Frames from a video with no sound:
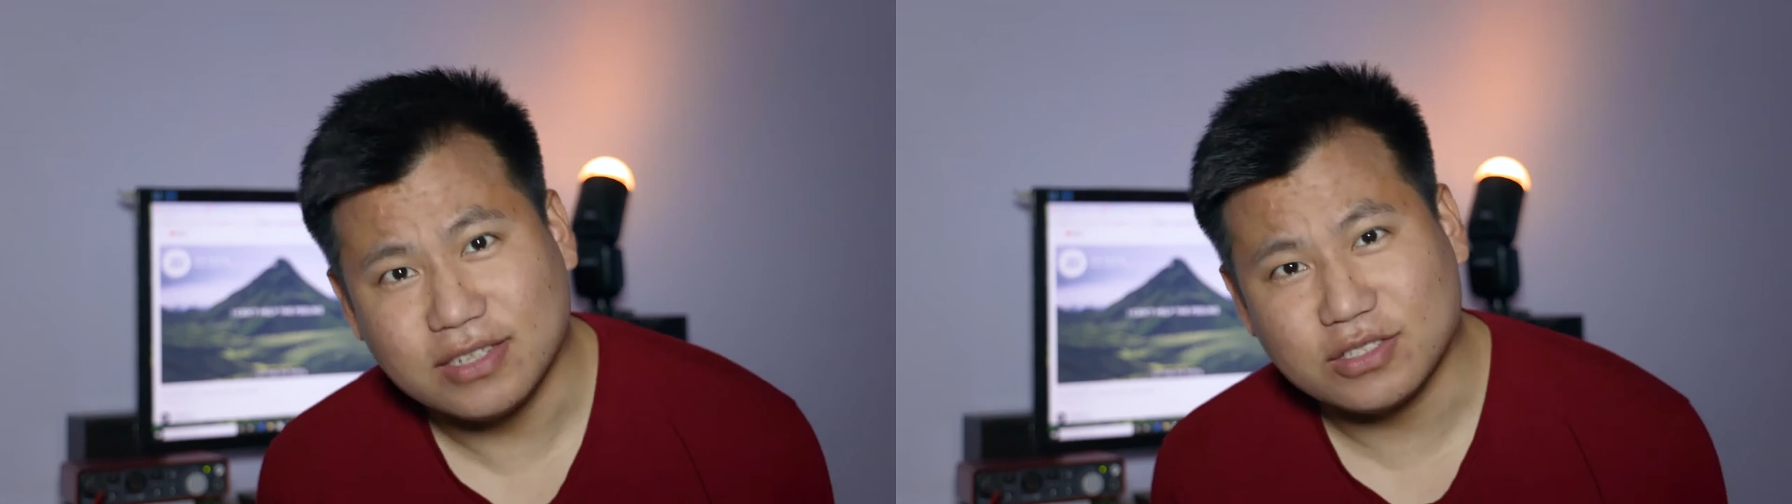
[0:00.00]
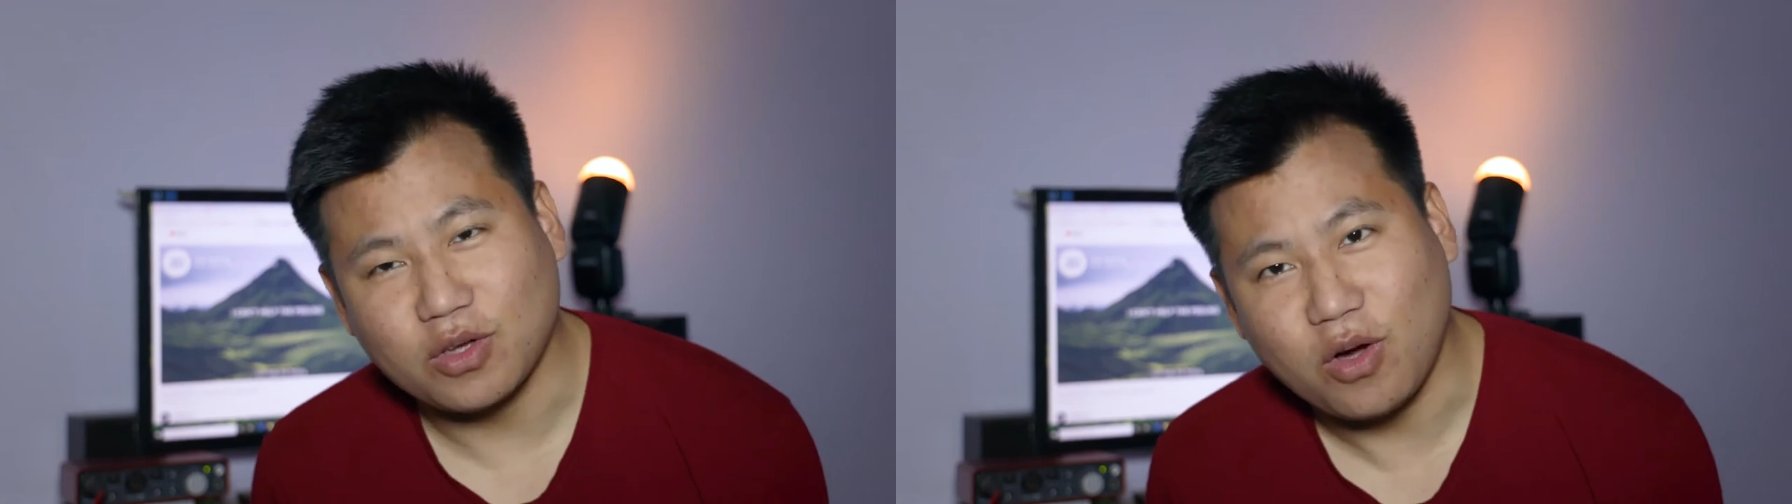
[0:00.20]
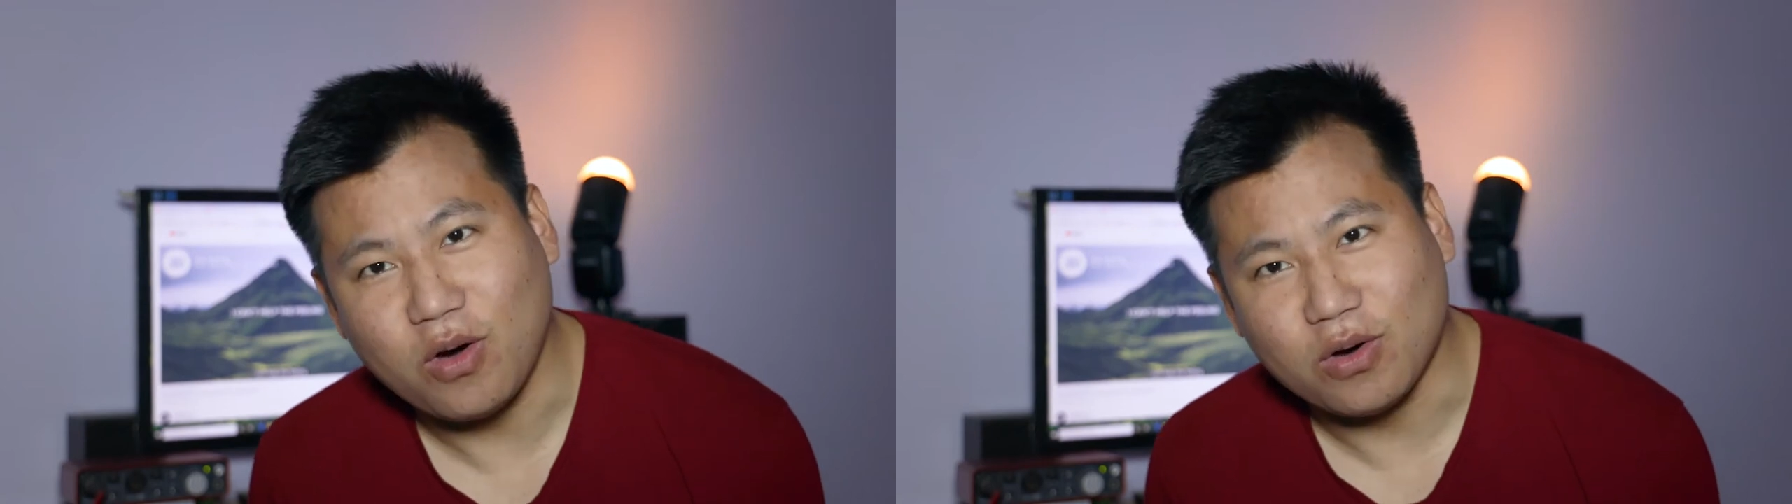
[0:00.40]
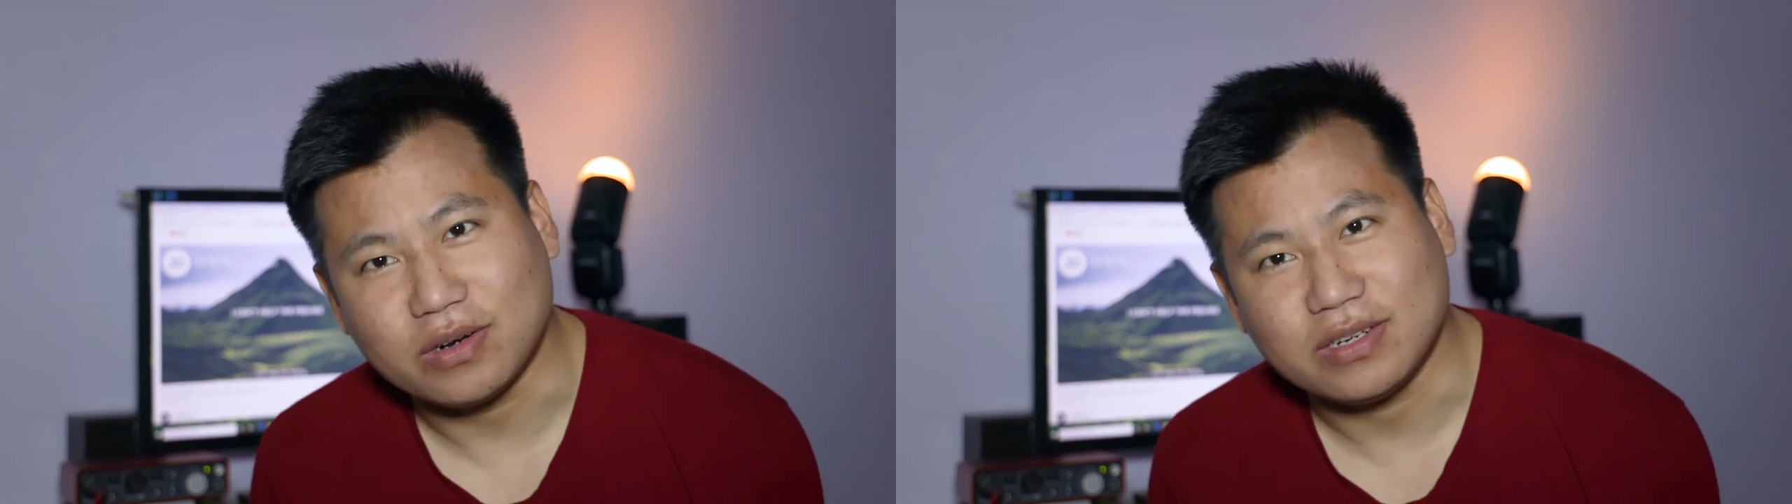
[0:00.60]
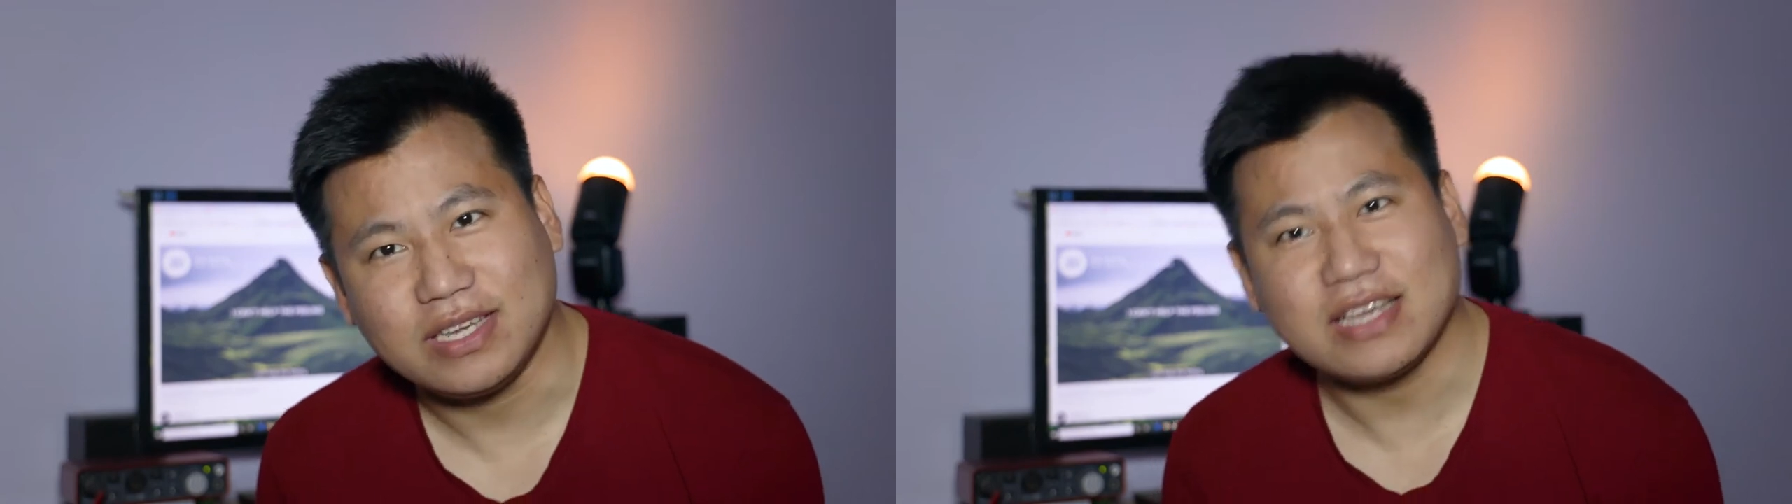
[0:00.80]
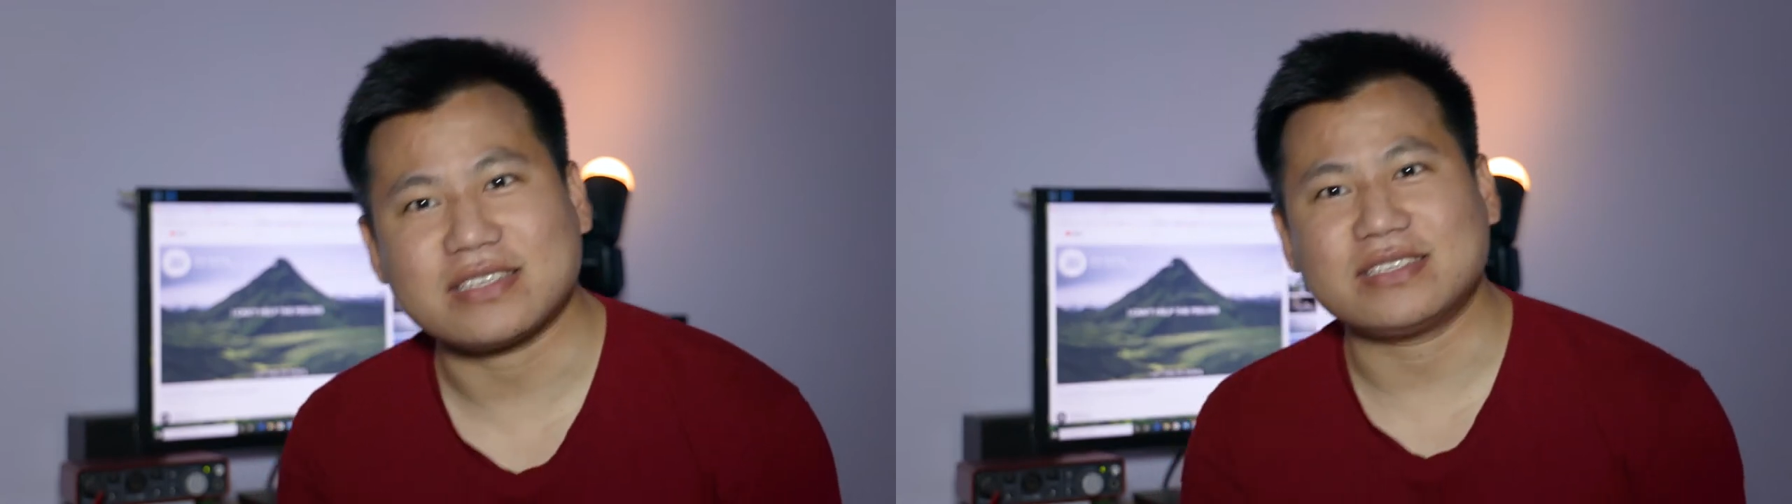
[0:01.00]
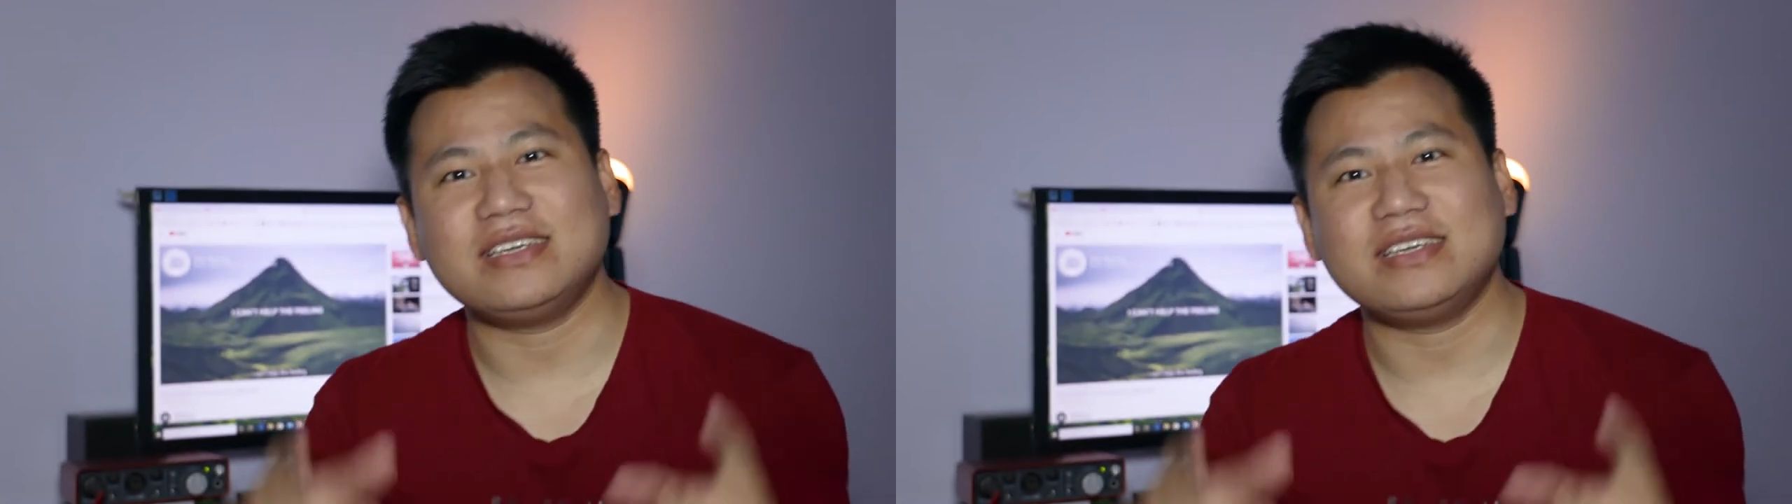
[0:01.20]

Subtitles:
is on. Yes,